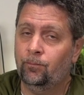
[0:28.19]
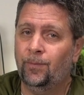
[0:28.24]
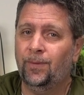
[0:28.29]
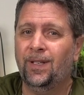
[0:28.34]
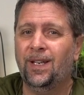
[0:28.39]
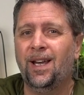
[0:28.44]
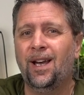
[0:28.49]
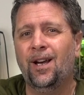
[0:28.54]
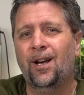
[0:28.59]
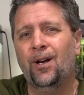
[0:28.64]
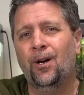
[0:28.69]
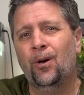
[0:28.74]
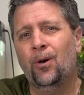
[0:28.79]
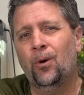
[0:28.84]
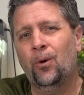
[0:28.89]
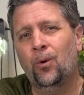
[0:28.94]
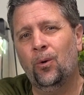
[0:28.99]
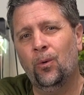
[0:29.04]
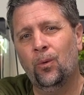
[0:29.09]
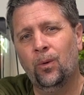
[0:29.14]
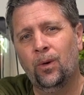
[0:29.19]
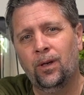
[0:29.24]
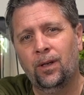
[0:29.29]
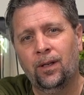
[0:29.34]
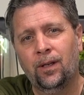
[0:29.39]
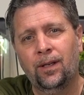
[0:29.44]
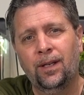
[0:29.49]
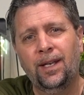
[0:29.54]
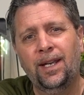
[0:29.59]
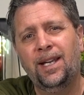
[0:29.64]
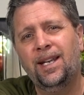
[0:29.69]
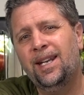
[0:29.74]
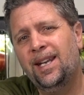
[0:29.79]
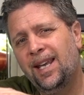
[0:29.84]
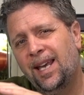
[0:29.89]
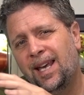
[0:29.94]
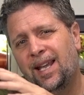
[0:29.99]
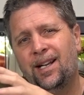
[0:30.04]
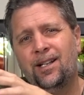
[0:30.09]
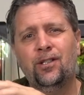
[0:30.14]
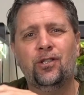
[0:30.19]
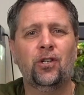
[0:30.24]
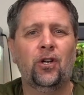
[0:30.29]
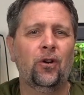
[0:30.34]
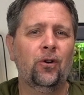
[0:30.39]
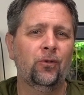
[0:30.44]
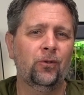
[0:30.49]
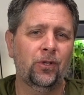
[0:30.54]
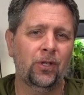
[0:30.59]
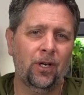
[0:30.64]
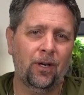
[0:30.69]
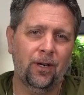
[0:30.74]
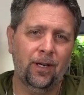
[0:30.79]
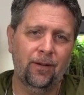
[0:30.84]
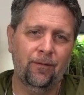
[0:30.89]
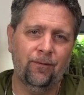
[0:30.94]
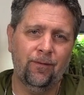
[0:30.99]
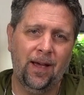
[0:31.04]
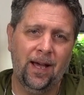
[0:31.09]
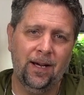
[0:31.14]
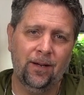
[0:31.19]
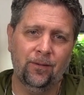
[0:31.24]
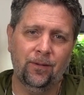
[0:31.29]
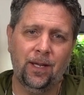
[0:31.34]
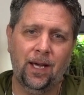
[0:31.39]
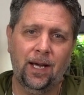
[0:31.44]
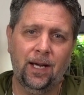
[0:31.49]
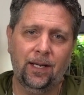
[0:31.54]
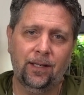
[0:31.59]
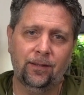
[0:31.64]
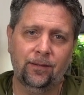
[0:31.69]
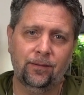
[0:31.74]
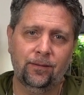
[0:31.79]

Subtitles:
No. Indiana Jones already found that.